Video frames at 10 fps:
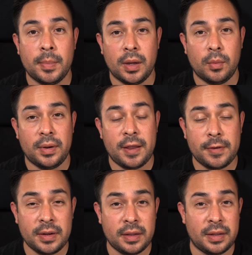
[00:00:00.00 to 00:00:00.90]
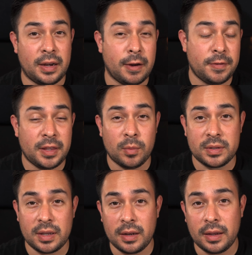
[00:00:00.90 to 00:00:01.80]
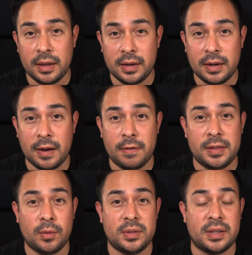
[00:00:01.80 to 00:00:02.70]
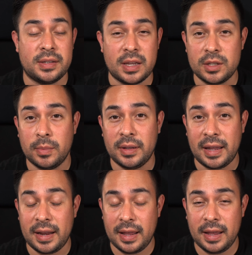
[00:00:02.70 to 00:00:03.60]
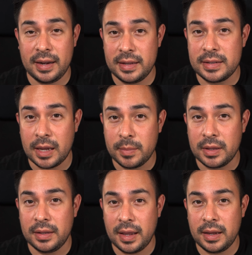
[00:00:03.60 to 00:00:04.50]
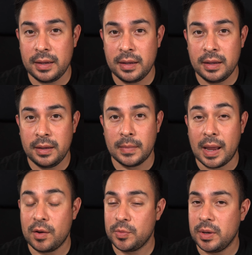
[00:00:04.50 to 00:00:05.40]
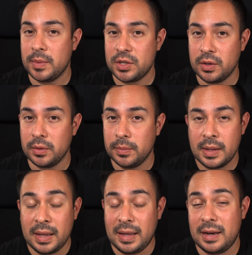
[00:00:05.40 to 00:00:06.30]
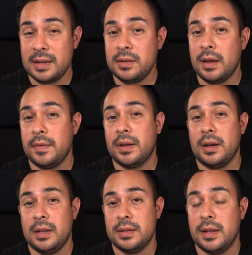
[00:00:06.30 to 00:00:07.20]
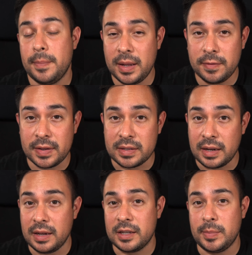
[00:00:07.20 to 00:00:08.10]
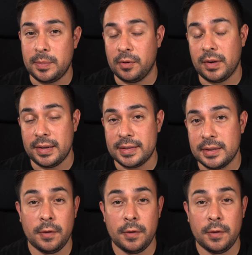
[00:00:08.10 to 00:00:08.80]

but when I found out that everything was online and everything was accessible at any time of the day, I was pretty much sold and I still haven't gotten into the benefits that eXp provides.